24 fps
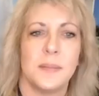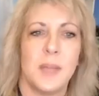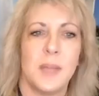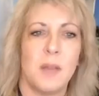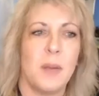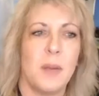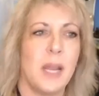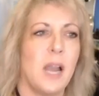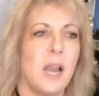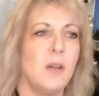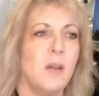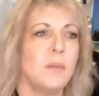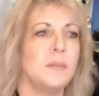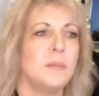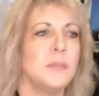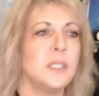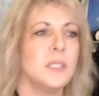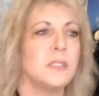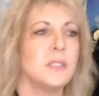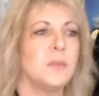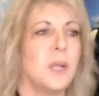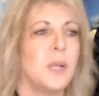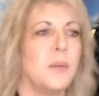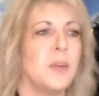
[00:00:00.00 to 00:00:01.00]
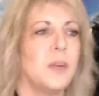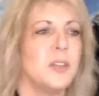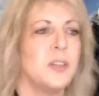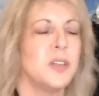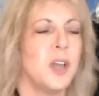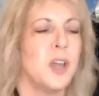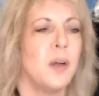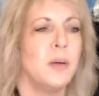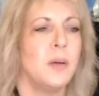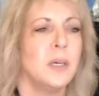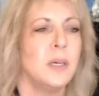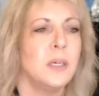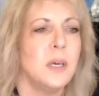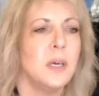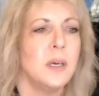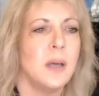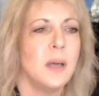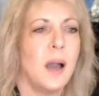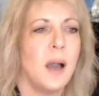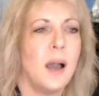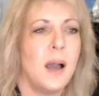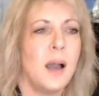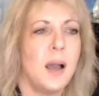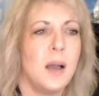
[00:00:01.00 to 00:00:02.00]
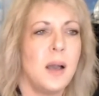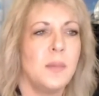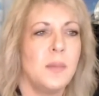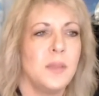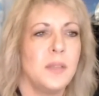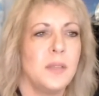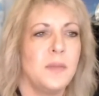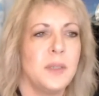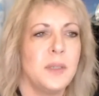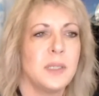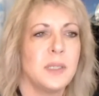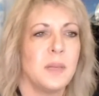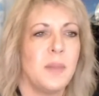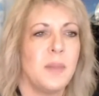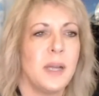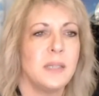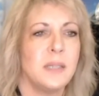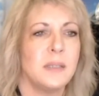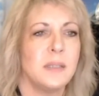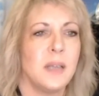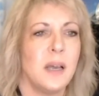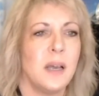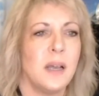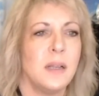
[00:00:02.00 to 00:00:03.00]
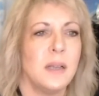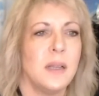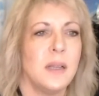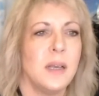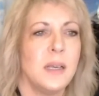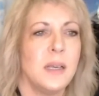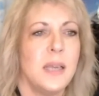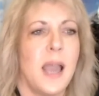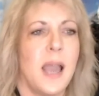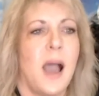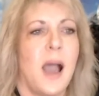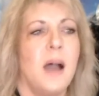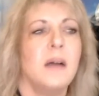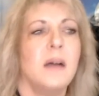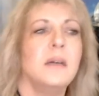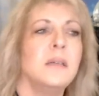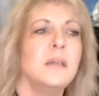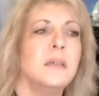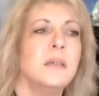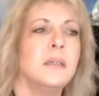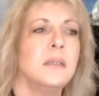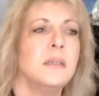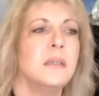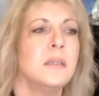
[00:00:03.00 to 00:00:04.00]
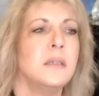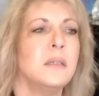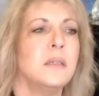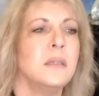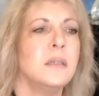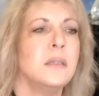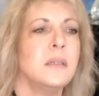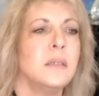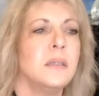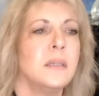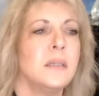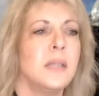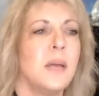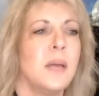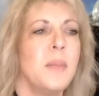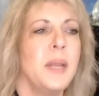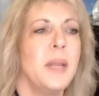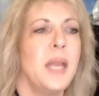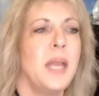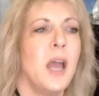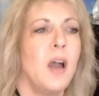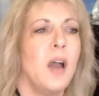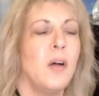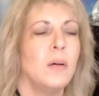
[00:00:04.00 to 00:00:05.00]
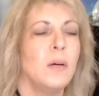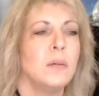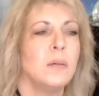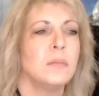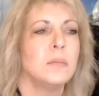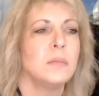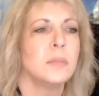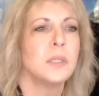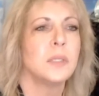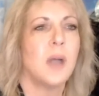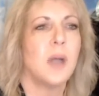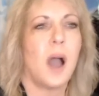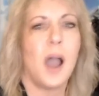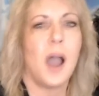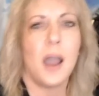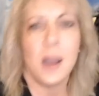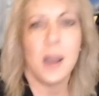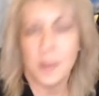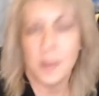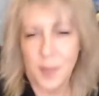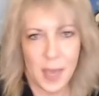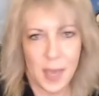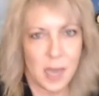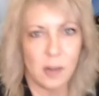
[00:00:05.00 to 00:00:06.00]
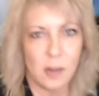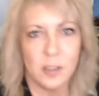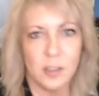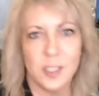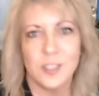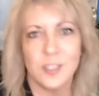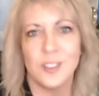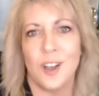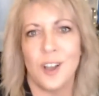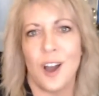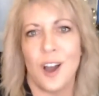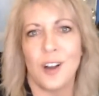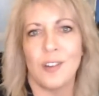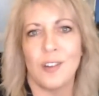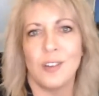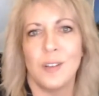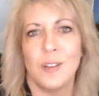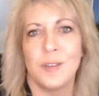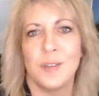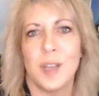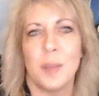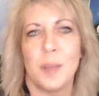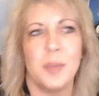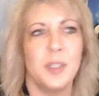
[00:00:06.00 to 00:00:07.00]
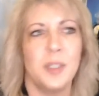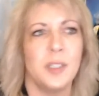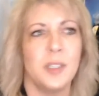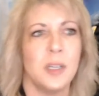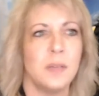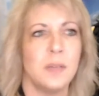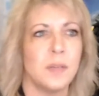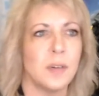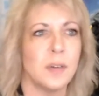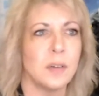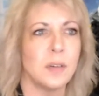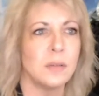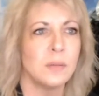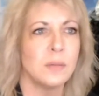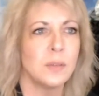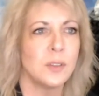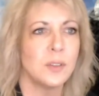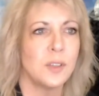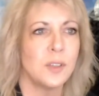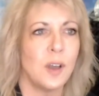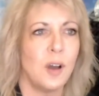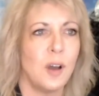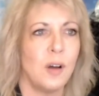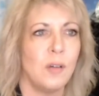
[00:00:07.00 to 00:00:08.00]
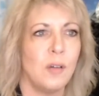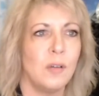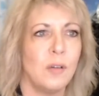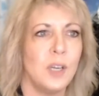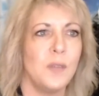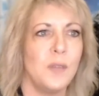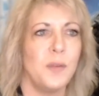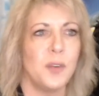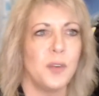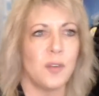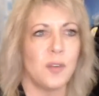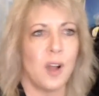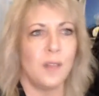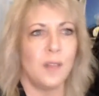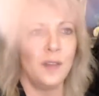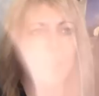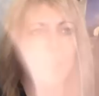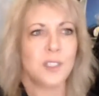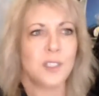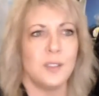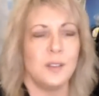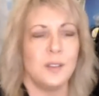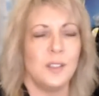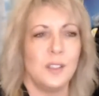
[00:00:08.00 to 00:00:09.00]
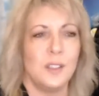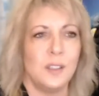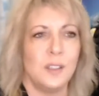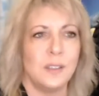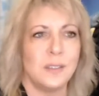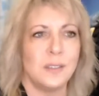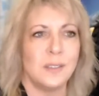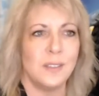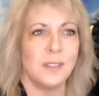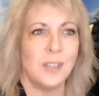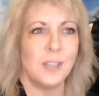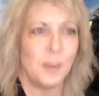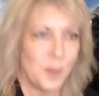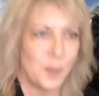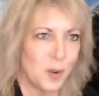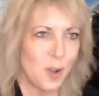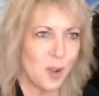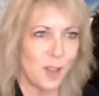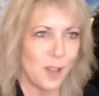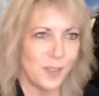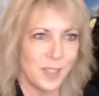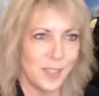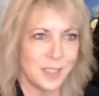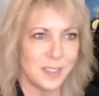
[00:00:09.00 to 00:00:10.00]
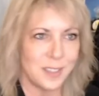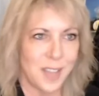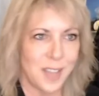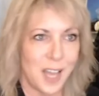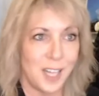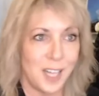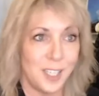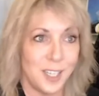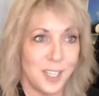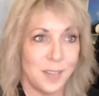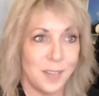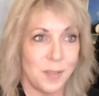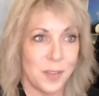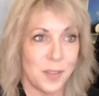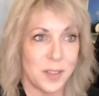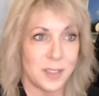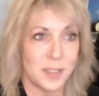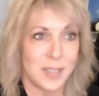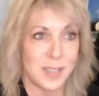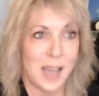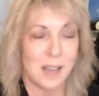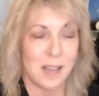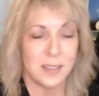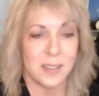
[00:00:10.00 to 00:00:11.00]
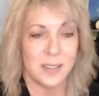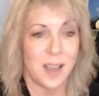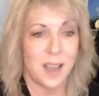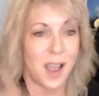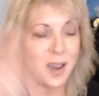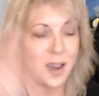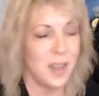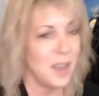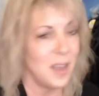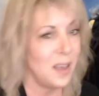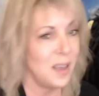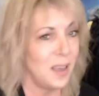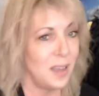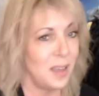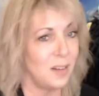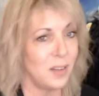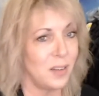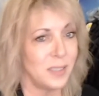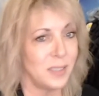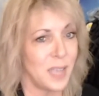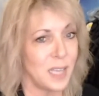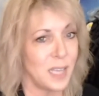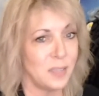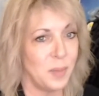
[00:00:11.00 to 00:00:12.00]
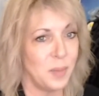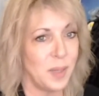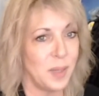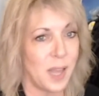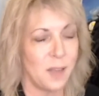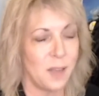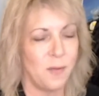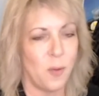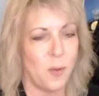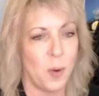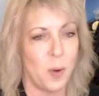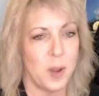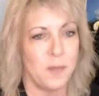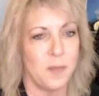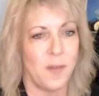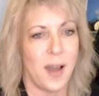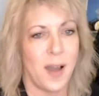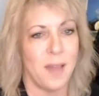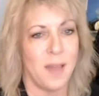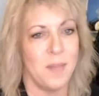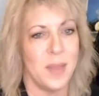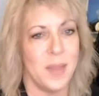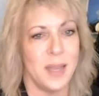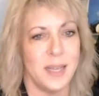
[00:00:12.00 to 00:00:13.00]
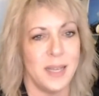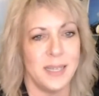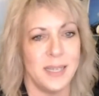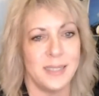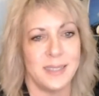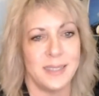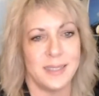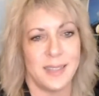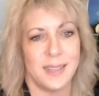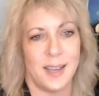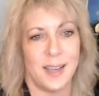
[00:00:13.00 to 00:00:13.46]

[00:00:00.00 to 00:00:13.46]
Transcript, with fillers: There we go. This is what I want to show. Um, to visit my son. Yeah. Let me know. I, the eldest daughter lives up in Denver. So if you're on this if you're on this side of Denver, the south side, it only takes me like 45 minutes.